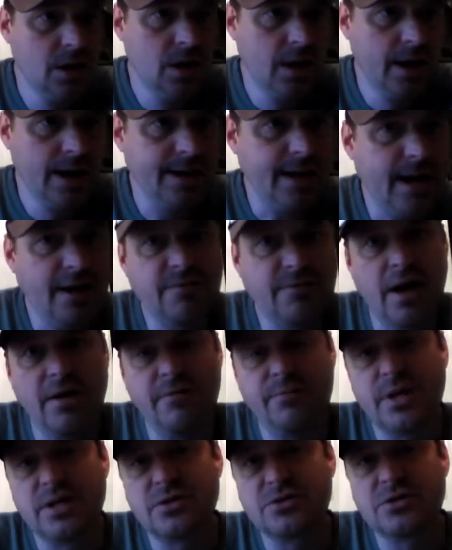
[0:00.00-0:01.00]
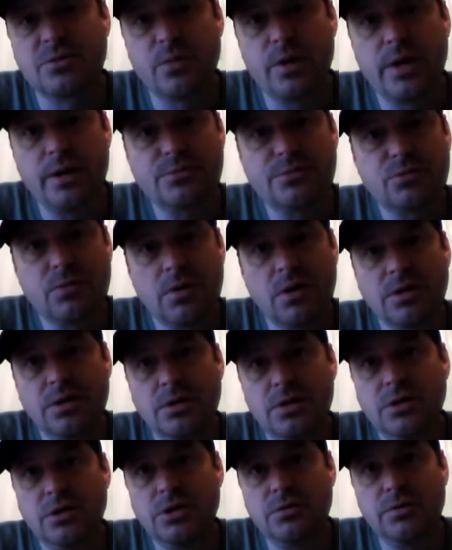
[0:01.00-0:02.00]
And I've been to some ramps where
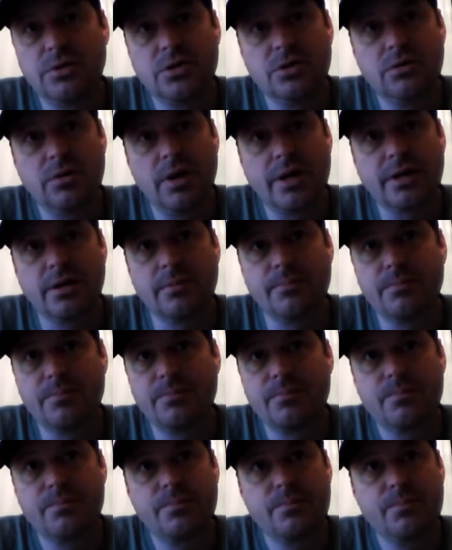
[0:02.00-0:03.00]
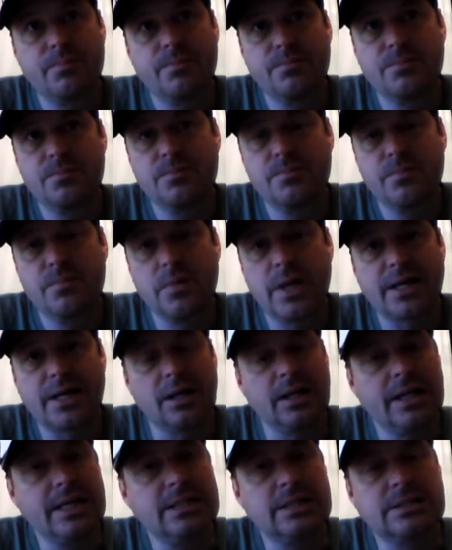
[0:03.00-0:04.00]
you would do like a
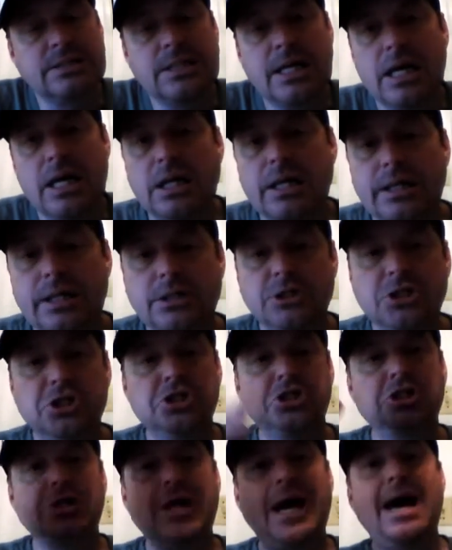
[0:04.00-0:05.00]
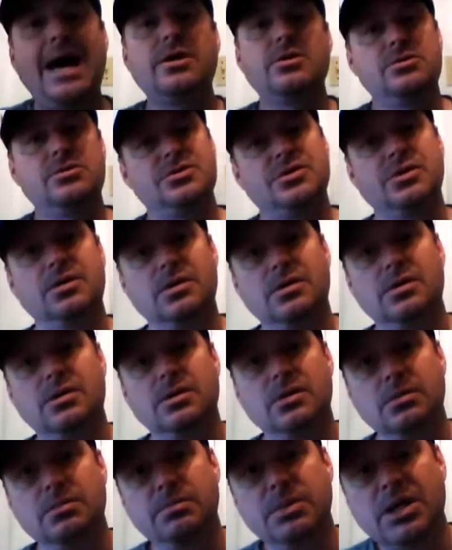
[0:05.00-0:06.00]
lean to tail, and it just shatters
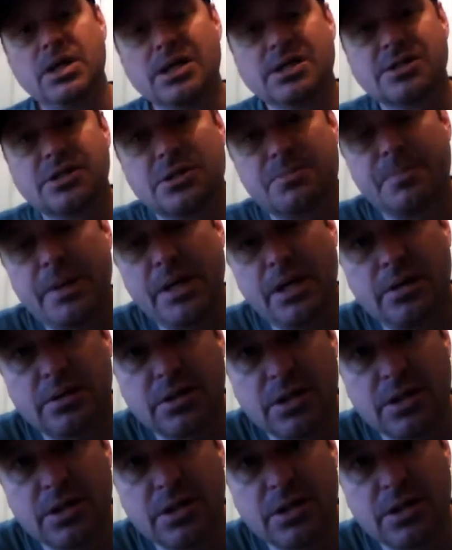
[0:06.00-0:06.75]
because it's been out